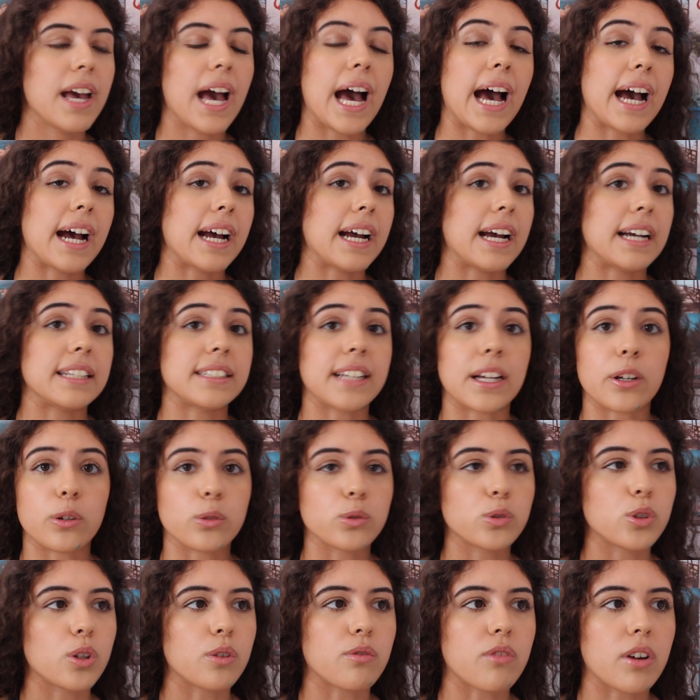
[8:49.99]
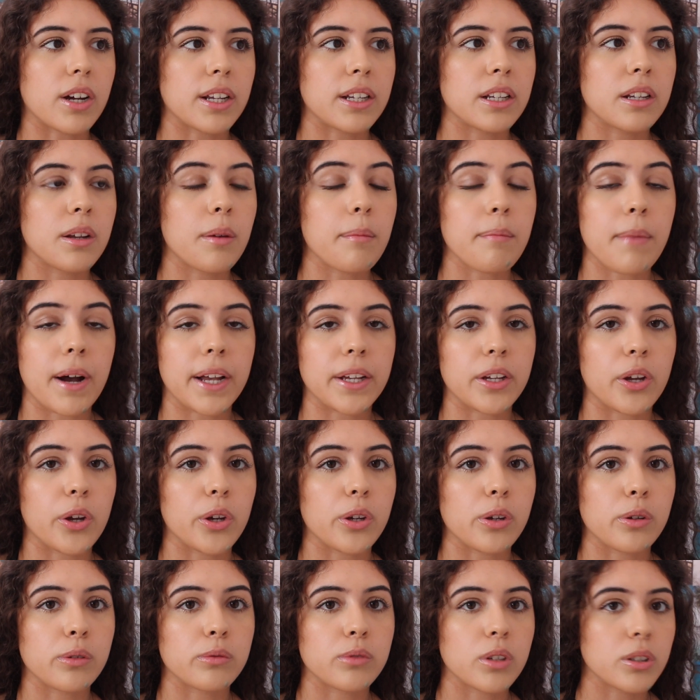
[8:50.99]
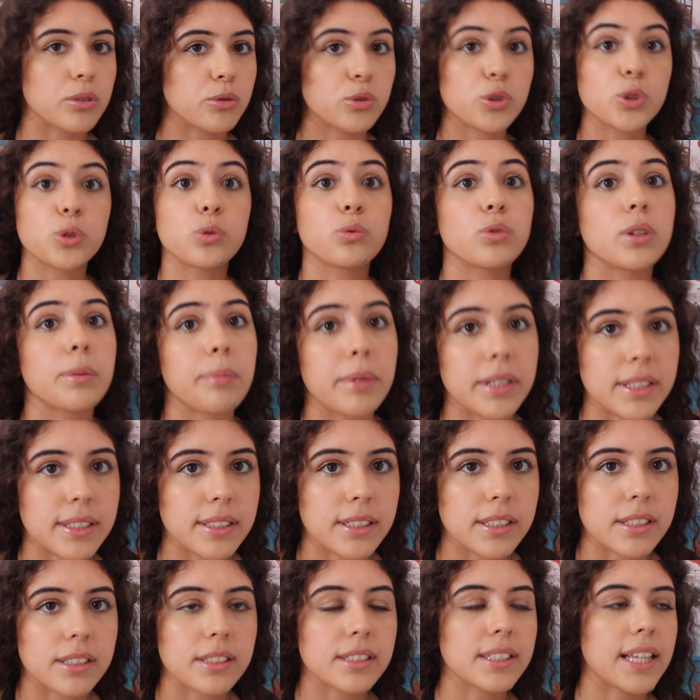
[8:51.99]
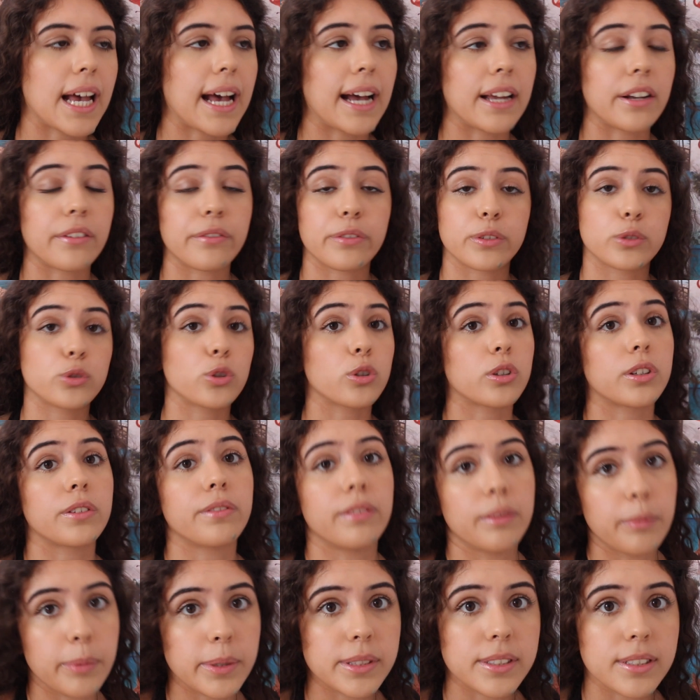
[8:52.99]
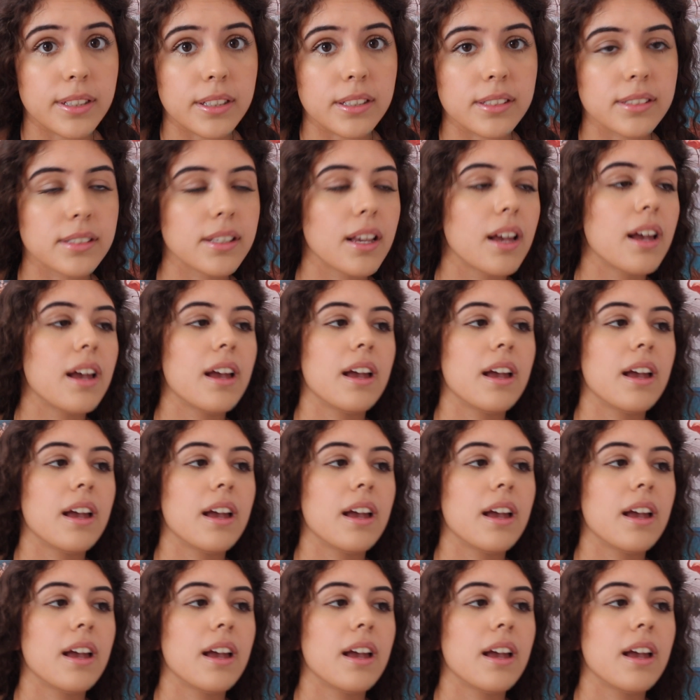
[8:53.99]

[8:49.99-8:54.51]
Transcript: and I also run my own jewellery business and photography business,